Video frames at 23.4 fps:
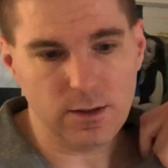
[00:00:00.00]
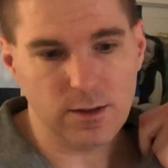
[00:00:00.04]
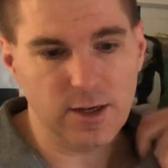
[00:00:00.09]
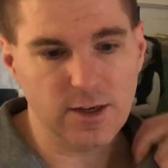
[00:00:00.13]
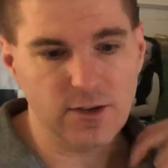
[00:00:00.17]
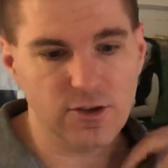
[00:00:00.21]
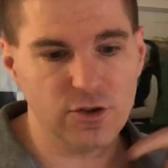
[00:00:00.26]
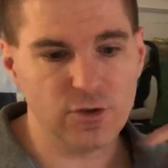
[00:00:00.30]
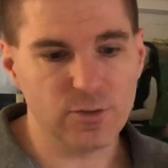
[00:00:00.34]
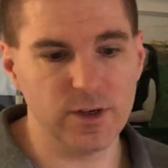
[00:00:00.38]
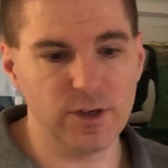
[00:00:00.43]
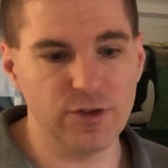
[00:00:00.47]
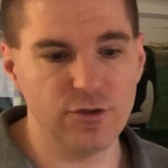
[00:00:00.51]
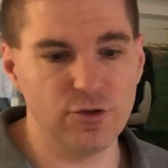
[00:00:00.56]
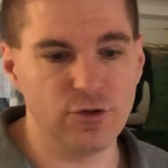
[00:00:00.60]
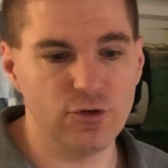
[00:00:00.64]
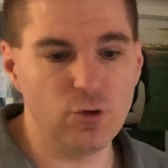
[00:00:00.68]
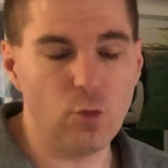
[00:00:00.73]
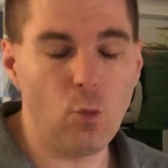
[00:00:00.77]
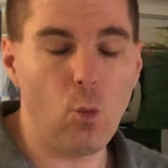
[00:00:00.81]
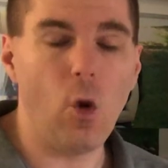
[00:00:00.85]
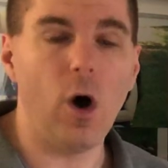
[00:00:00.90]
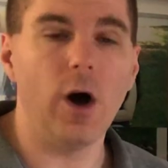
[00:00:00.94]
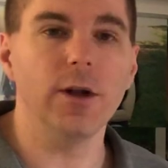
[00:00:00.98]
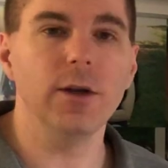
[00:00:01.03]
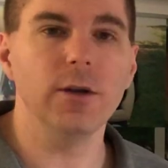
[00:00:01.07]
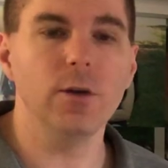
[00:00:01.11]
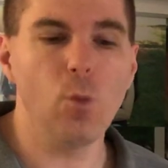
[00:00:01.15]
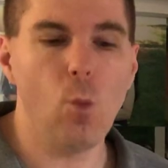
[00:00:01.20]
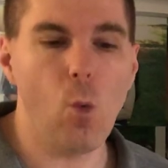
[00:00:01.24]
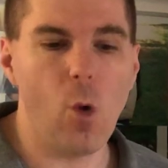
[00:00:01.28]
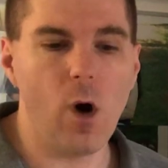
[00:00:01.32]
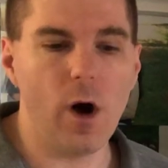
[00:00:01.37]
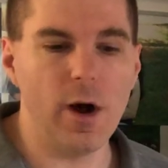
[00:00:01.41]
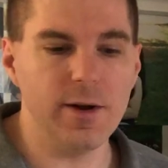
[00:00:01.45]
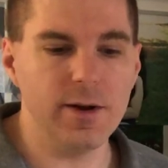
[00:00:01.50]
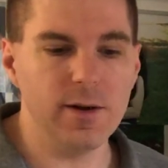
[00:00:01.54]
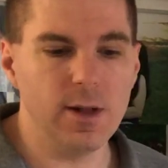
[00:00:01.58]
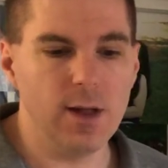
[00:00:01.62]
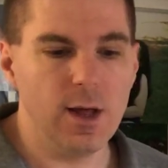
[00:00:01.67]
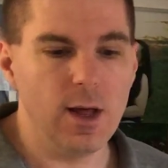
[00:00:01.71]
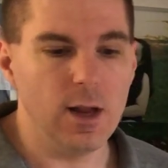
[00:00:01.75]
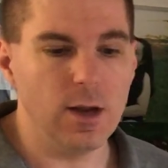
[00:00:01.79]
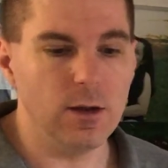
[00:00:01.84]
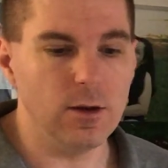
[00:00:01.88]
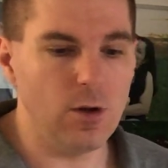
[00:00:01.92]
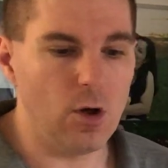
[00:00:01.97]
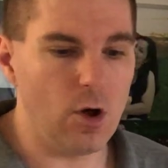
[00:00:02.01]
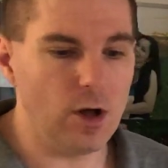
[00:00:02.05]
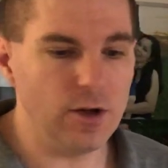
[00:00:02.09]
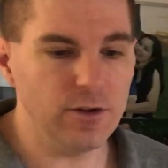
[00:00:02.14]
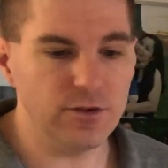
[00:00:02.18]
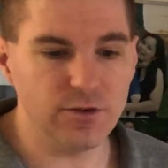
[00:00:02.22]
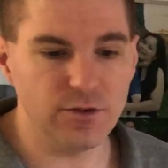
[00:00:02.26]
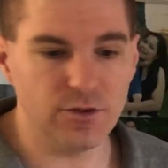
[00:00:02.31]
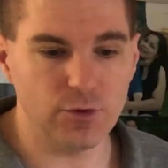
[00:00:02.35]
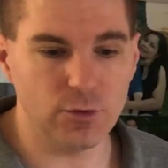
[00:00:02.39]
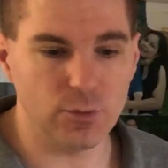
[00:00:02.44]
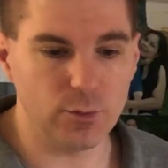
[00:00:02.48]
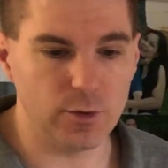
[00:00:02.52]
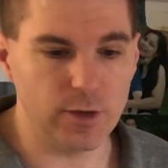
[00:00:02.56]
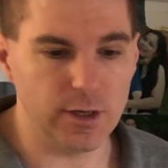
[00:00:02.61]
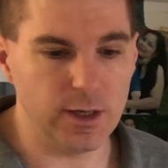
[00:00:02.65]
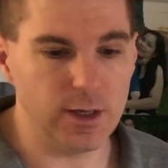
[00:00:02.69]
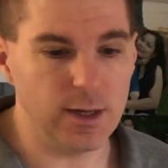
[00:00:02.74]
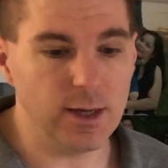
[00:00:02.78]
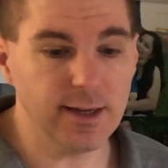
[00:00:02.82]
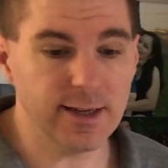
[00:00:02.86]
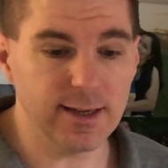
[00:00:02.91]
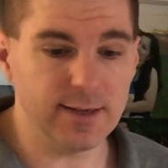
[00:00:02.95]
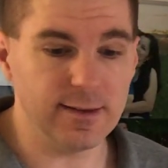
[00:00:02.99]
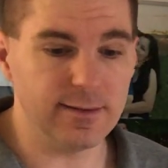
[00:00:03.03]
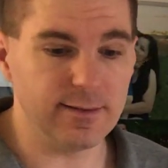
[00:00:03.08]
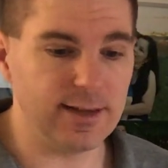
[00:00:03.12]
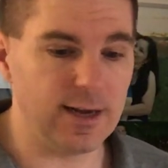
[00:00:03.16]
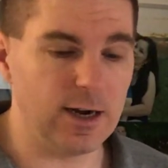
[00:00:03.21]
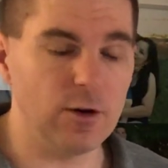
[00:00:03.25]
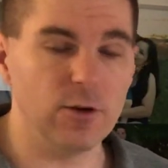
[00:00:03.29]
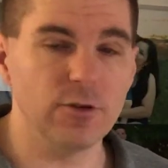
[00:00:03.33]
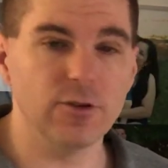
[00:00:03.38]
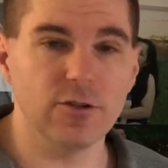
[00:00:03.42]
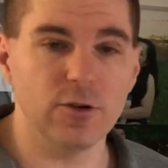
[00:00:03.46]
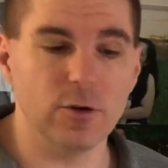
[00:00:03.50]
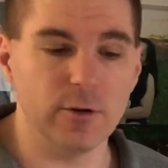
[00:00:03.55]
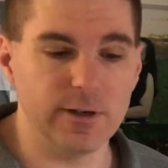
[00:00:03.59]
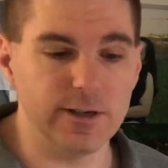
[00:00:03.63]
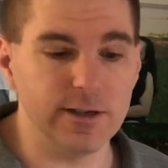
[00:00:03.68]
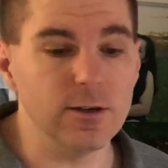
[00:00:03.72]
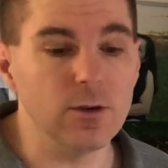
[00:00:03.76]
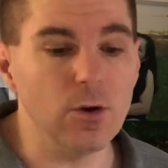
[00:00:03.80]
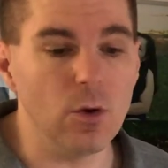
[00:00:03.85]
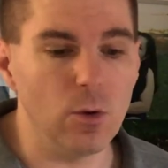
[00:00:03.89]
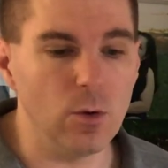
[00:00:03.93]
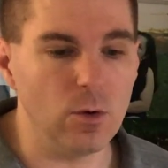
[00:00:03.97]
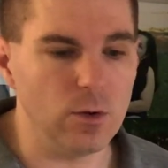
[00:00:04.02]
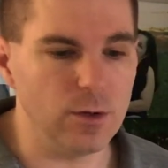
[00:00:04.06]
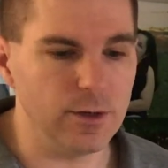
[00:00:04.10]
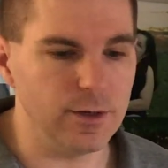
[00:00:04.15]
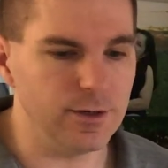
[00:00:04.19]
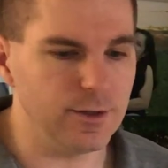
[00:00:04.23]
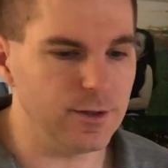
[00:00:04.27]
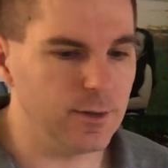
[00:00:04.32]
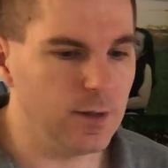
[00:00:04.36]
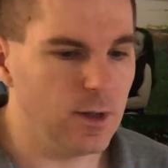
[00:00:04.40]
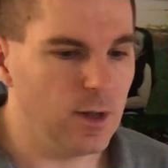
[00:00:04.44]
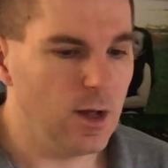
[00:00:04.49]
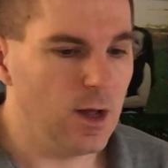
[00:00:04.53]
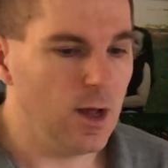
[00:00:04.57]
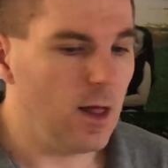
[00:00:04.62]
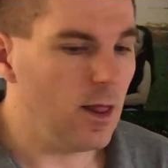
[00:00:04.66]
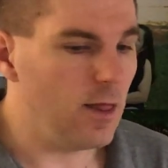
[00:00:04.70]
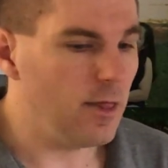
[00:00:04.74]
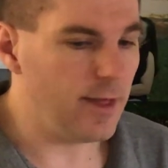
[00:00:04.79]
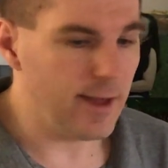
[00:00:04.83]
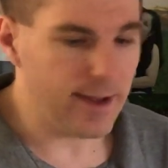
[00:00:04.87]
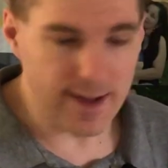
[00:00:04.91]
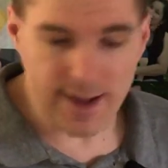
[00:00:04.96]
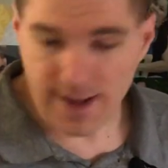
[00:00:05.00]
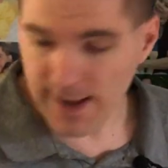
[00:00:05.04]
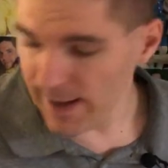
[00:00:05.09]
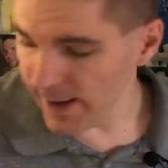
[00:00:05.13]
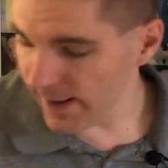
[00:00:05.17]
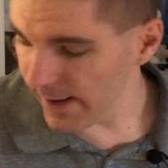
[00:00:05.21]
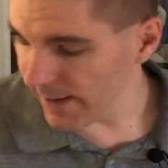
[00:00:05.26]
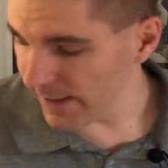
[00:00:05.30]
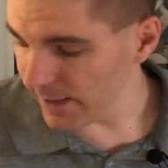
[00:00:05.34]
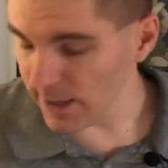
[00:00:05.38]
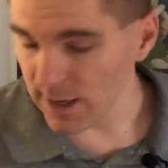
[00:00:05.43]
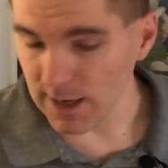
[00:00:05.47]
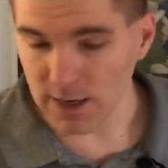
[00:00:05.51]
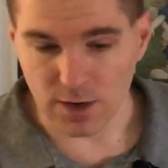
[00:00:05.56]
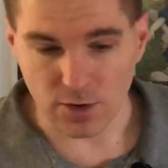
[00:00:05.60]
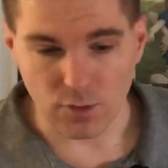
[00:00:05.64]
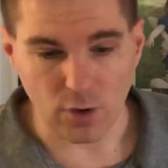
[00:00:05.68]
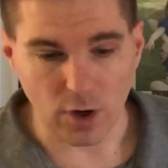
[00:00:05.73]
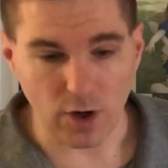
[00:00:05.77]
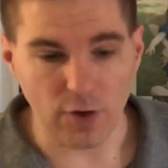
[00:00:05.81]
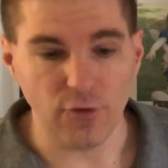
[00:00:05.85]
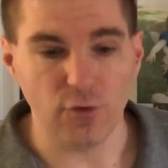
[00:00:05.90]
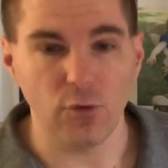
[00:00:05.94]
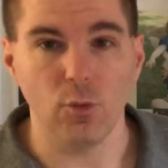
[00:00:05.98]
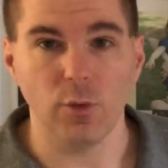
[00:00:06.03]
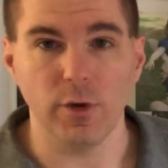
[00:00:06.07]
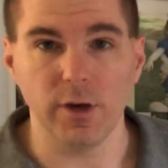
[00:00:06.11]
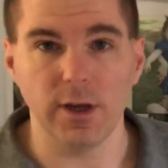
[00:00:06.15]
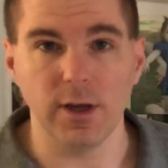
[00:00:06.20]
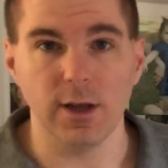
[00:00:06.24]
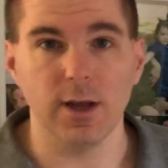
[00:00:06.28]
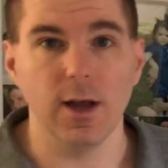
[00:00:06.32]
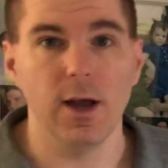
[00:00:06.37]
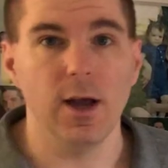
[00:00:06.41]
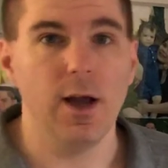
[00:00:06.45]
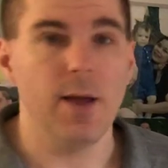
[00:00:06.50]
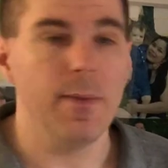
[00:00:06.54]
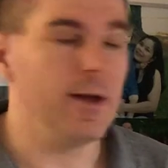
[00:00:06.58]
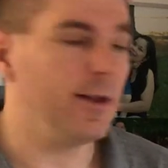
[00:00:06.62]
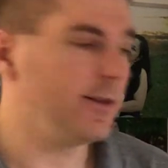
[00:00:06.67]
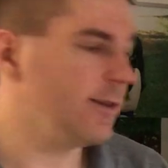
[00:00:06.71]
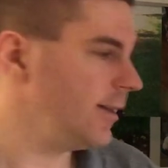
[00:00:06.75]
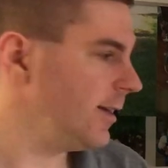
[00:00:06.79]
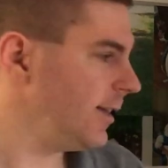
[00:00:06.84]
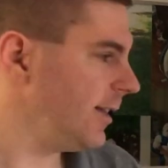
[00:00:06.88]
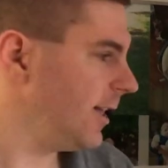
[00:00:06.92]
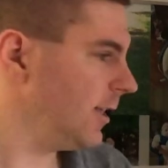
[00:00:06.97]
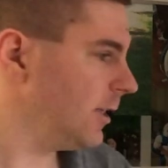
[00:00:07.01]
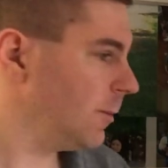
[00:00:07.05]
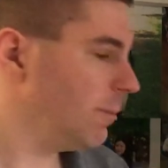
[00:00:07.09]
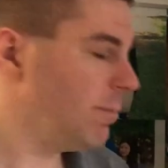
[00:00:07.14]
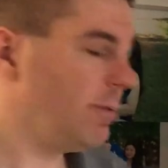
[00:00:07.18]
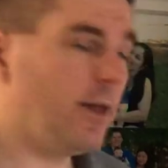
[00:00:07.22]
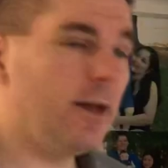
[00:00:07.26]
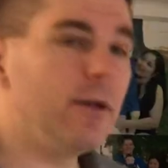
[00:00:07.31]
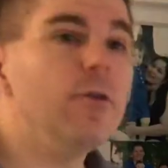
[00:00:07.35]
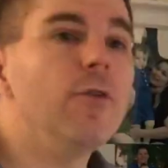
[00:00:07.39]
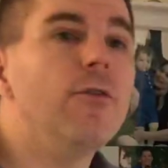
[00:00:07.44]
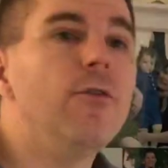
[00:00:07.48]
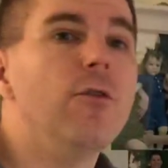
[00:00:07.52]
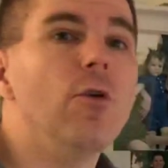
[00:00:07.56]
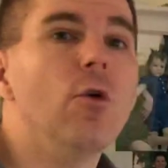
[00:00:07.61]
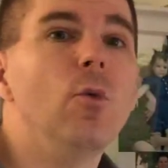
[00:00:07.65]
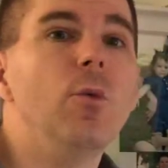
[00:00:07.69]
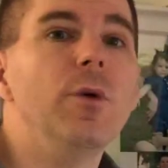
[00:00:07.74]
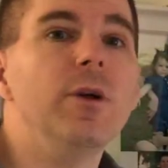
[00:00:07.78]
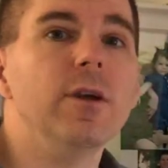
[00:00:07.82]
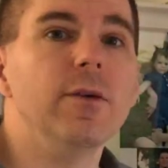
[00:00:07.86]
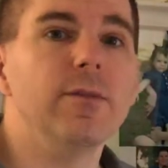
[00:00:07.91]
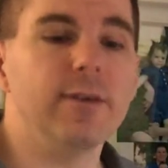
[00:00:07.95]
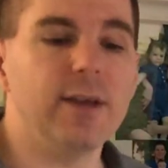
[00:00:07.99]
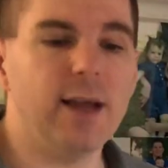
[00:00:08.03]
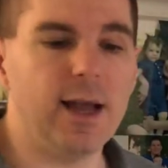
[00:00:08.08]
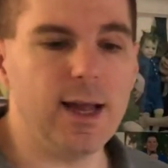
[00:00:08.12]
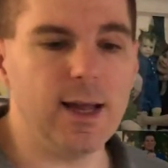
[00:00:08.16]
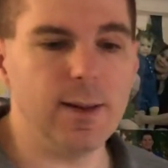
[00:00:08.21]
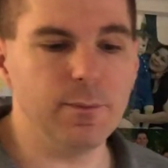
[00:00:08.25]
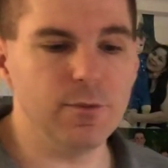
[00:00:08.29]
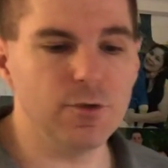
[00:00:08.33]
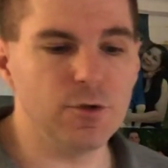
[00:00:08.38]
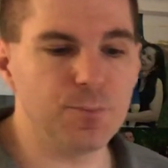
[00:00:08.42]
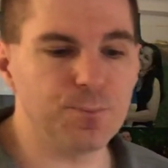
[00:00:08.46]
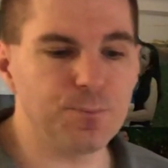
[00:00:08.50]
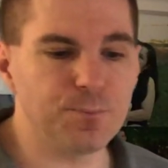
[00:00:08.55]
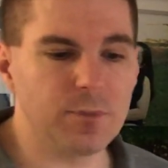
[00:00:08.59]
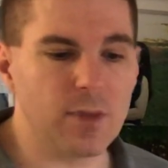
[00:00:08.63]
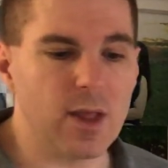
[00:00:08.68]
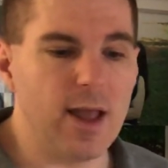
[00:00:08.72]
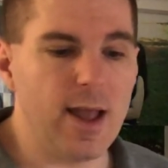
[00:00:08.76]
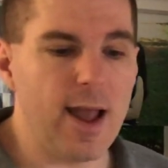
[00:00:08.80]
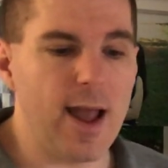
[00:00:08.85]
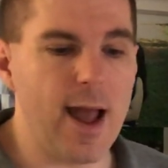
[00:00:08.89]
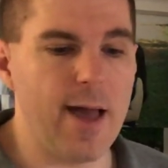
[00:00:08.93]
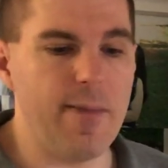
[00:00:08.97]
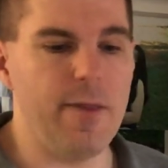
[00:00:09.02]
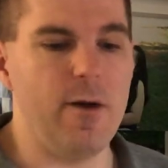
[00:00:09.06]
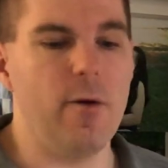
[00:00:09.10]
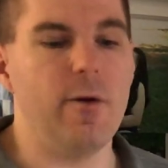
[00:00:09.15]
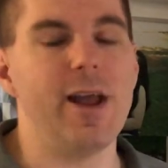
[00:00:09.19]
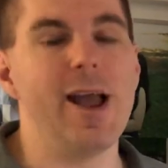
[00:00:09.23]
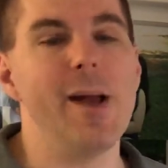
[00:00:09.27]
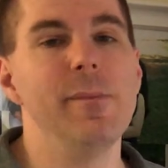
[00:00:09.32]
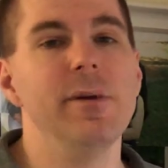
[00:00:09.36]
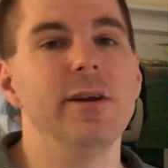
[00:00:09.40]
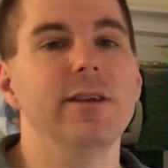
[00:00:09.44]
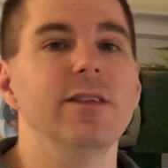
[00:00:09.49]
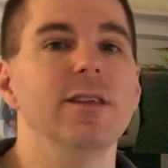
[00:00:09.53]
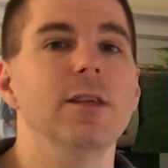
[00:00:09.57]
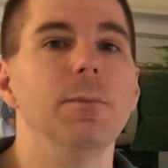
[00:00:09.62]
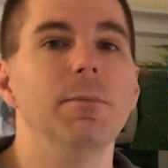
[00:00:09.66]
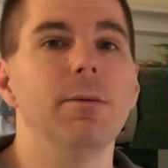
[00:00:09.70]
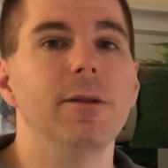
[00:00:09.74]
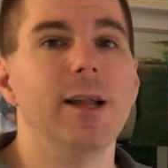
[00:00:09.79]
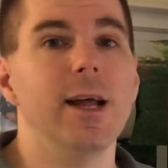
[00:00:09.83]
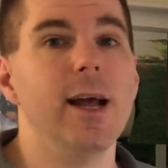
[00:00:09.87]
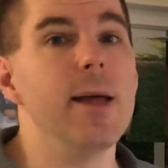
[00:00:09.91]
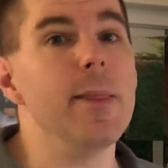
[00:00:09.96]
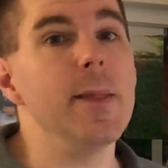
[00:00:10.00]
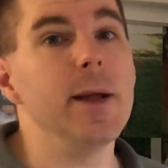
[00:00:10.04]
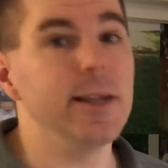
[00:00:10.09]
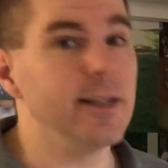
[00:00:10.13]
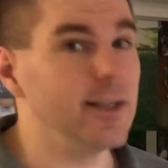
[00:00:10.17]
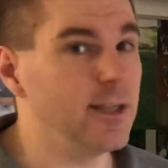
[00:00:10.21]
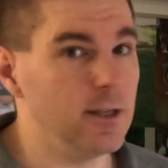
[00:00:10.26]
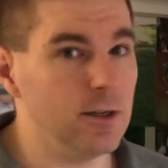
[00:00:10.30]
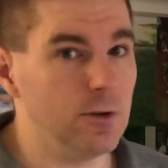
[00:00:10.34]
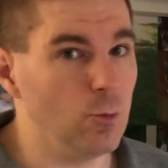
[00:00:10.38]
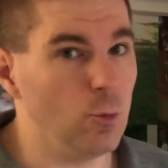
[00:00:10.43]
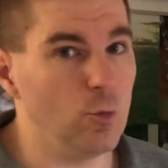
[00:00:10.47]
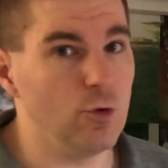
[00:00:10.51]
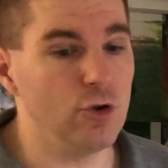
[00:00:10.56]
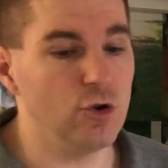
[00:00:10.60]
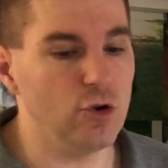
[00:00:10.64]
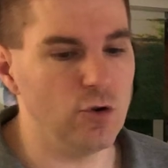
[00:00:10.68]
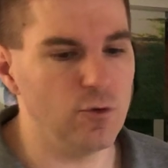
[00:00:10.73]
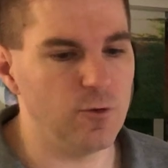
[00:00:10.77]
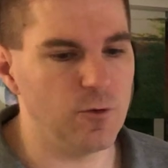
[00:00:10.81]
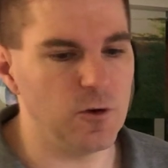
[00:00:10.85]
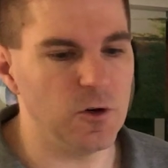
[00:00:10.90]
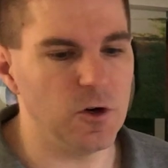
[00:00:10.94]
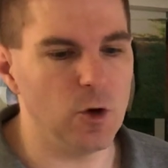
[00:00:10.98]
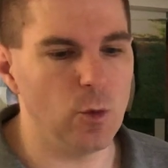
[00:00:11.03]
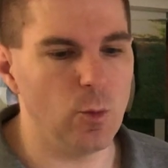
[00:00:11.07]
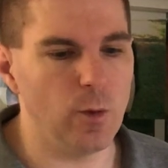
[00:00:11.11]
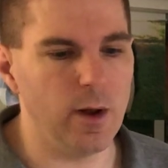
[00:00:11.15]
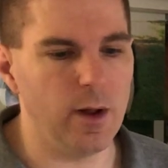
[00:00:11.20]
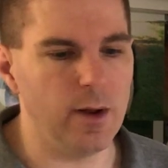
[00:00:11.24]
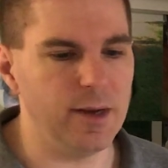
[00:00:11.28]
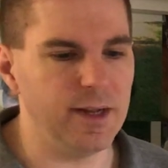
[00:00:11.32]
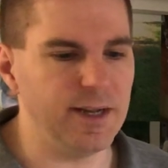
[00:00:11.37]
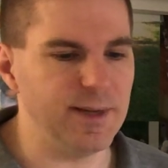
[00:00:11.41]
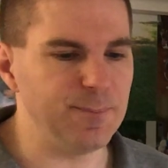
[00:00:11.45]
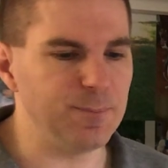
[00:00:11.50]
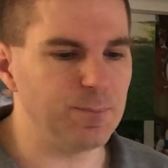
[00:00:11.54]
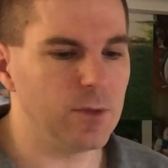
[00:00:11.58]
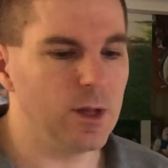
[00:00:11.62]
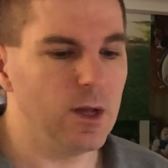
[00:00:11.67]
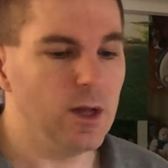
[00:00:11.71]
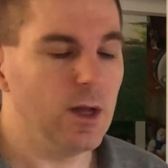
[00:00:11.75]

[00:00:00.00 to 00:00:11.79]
Texas Rangers won 1, lost 3 against Arizona and Oakland. They had a rough week. They didn't get to play a full week of games, and the games they did play, they didn't do very well in.